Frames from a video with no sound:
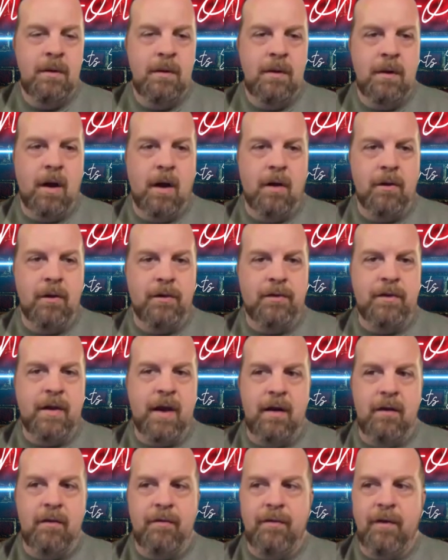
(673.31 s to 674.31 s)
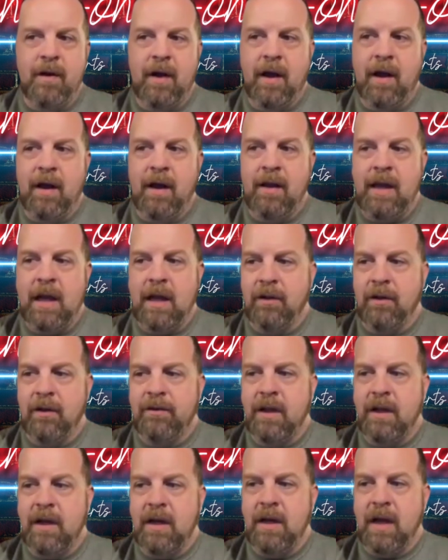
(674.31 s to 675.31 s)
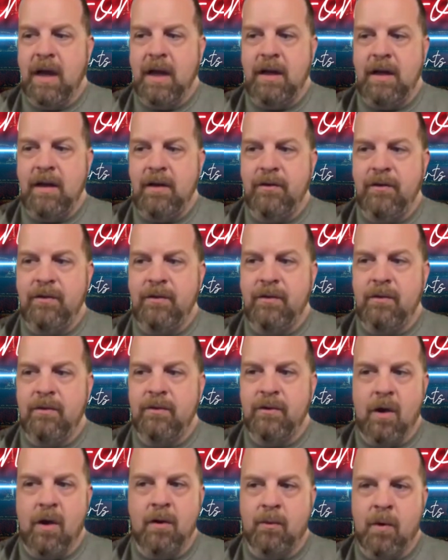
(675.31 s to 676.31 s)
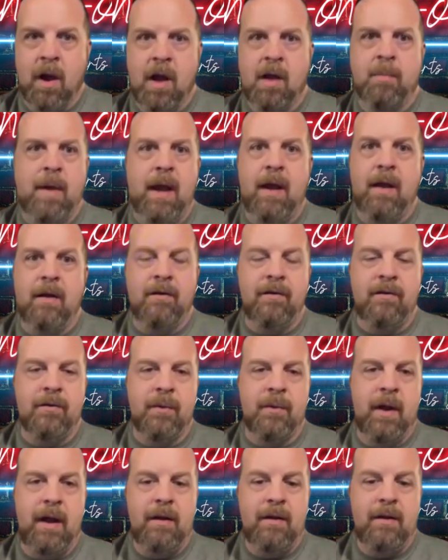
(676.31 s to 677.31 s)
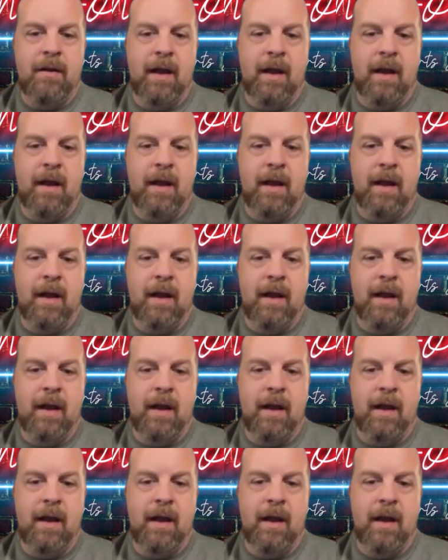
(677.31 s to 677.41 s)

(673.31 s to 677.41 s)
all those kind of those kind of 90s song rock bands, right?